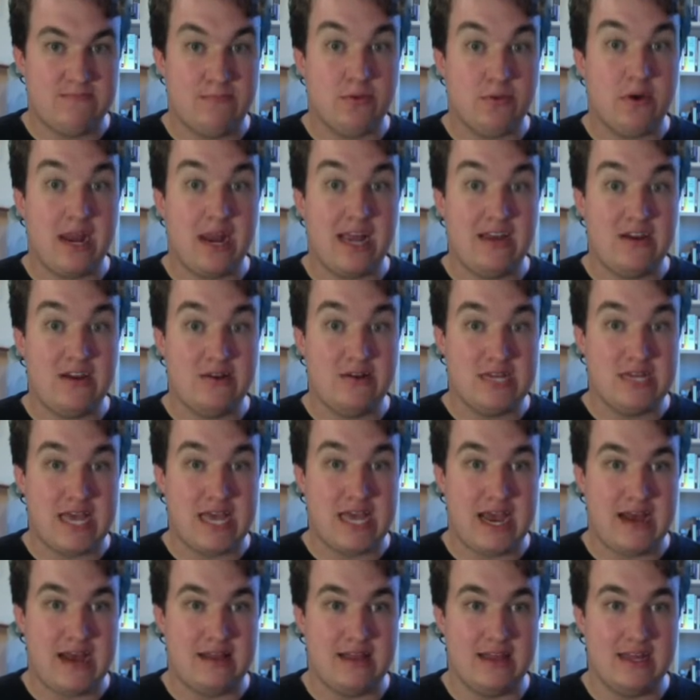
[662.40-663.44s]
brand new
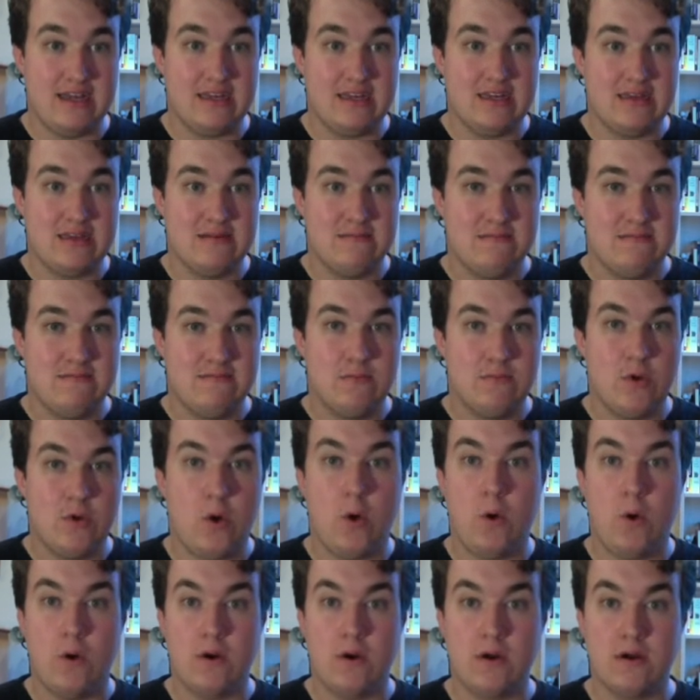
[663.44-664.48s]
talent,
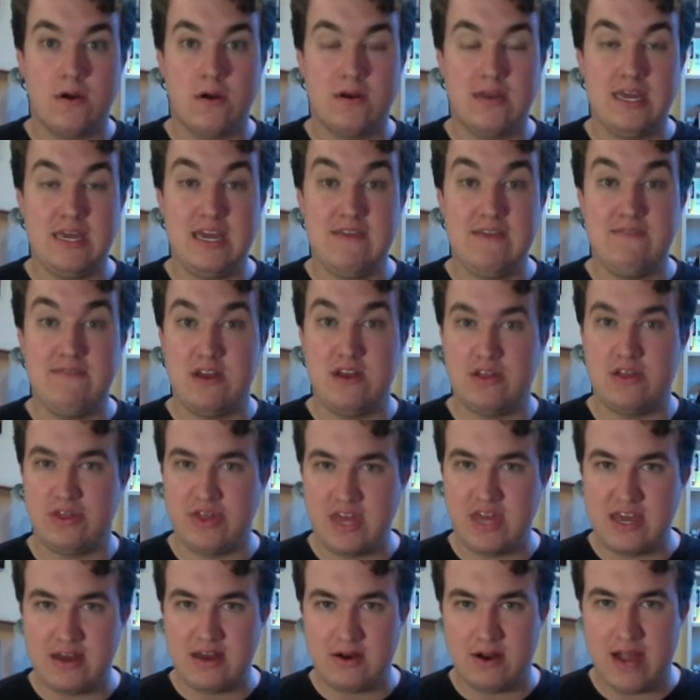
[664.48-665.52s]
or even a
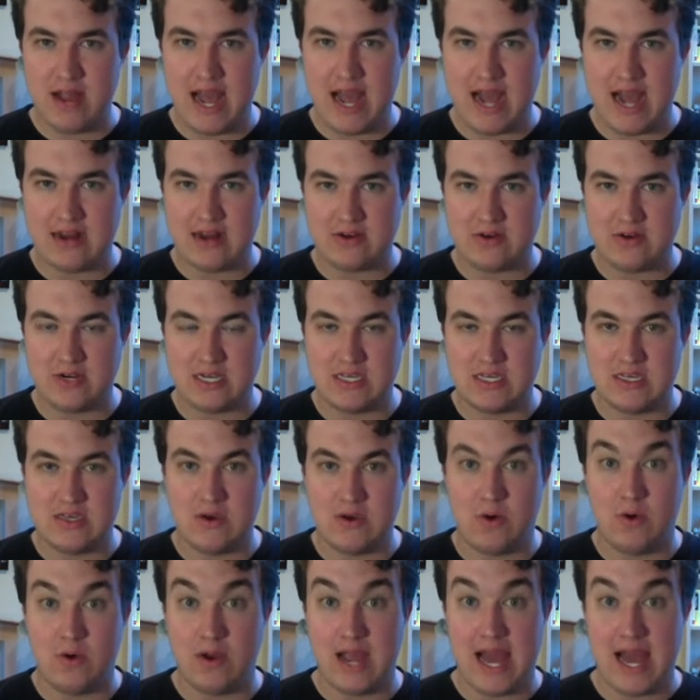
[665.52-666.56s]
theater actress
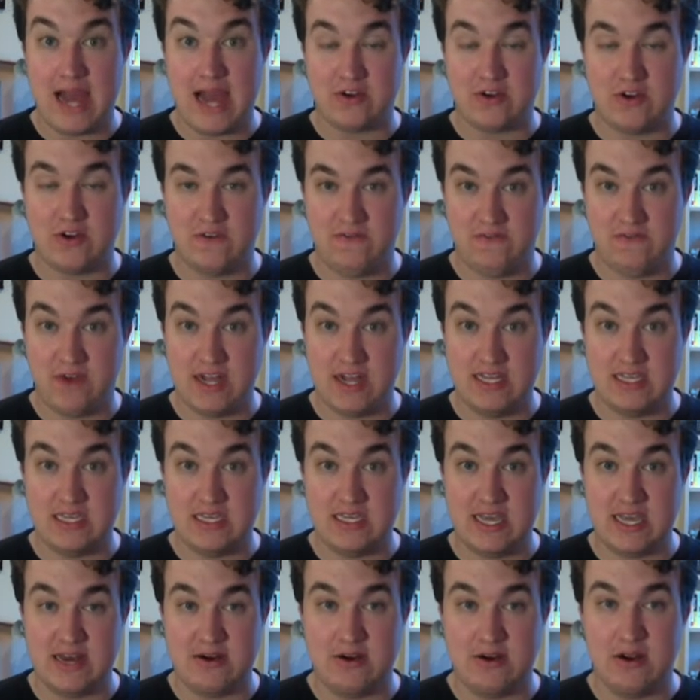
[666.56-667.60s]
or actor front and
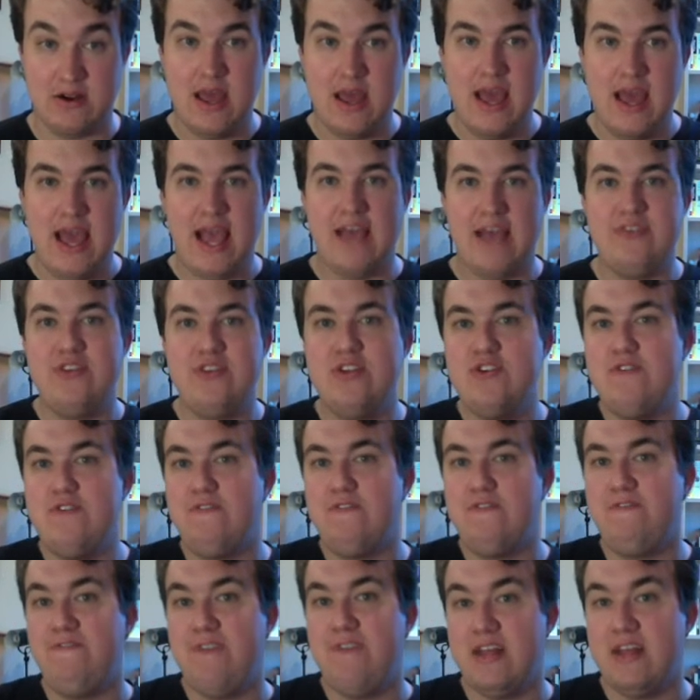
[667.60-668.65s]
center, and then you
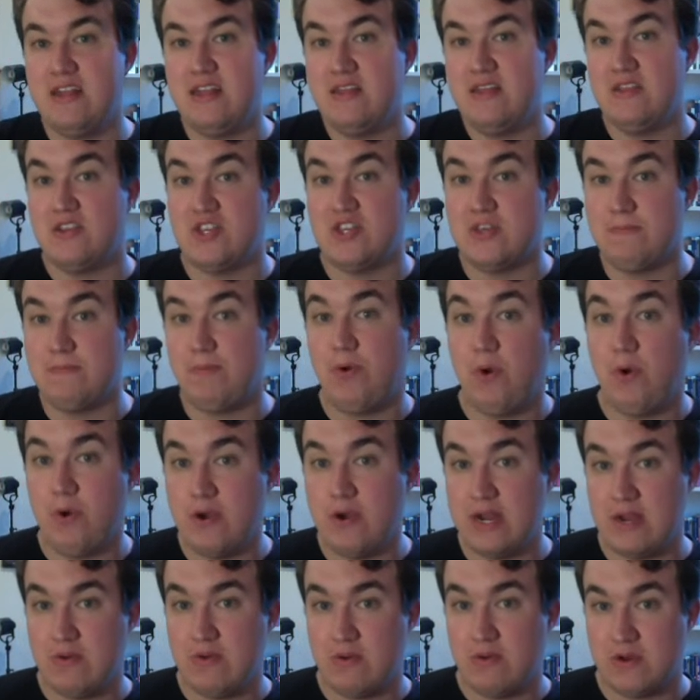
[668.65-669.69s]
fill in the
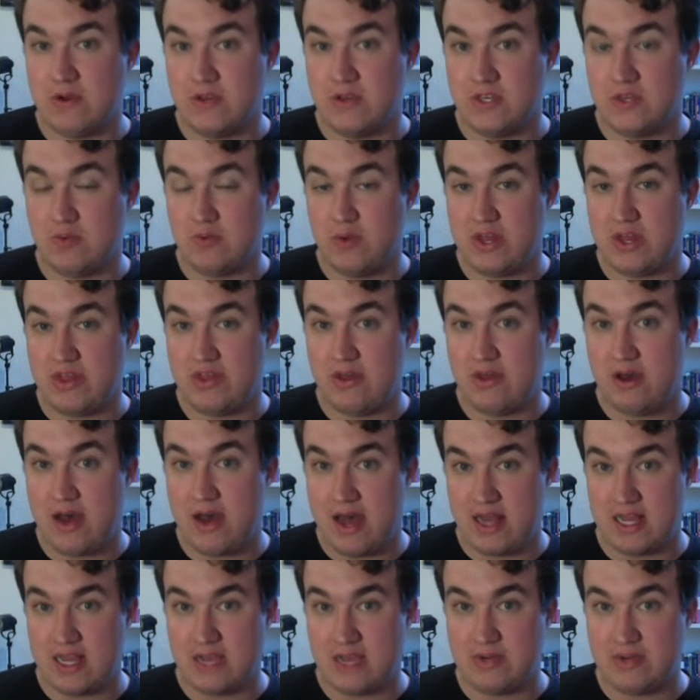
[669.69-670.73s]
supporting roles with
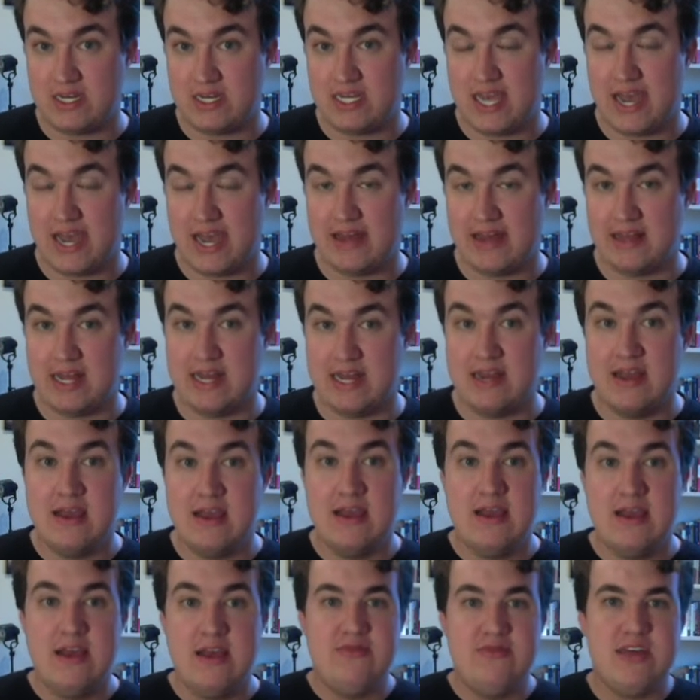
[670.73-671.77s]
Hollywood talent,
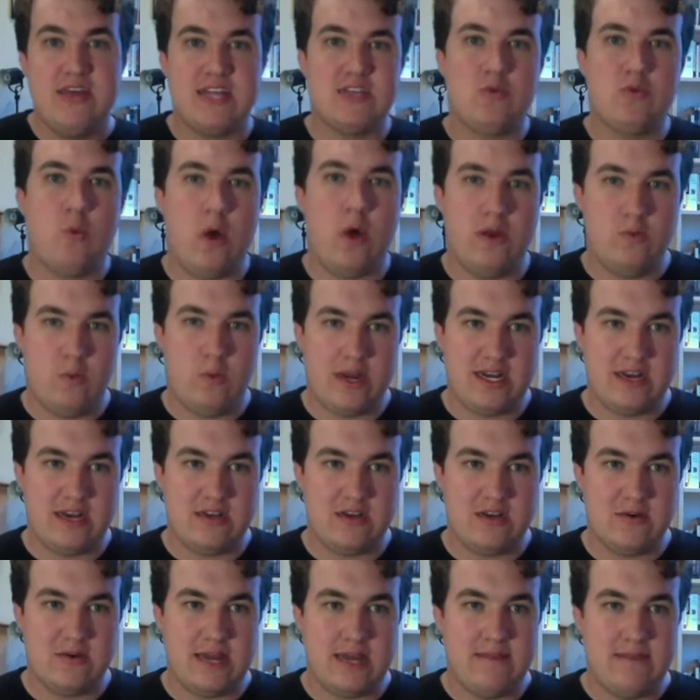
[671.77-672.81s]
that's one way to
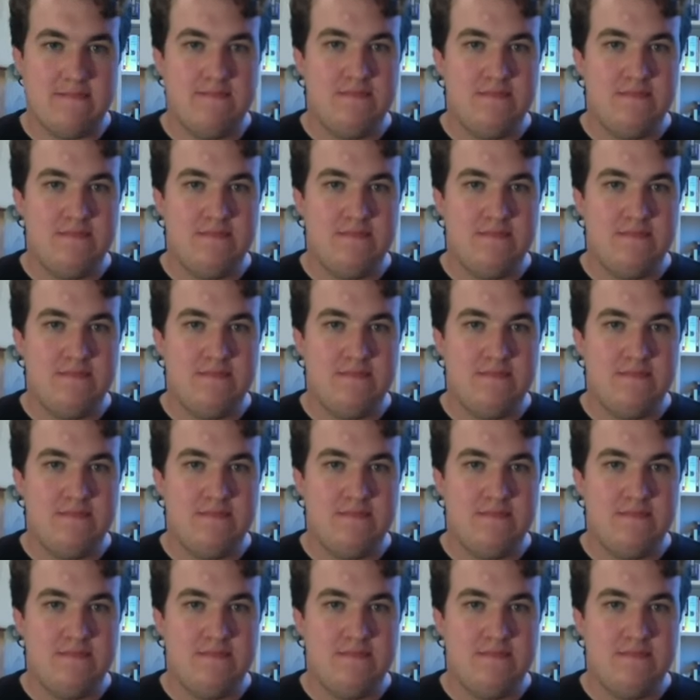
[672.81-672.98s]
do it.